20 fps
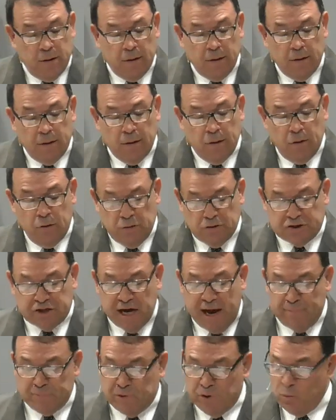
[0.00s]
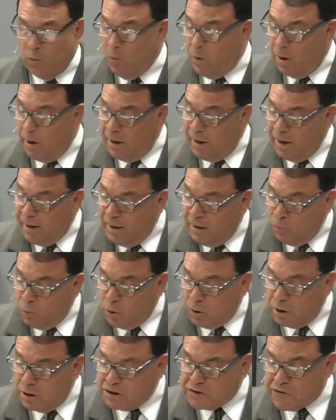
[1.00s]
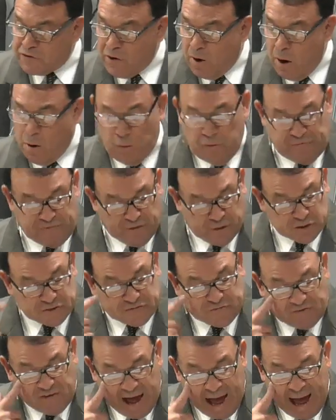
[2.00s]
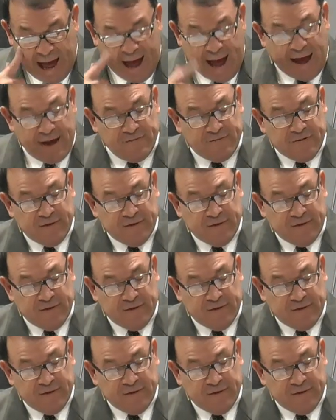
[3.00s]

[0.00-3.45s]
Luke chapter 1, and we're going to start with verse 5.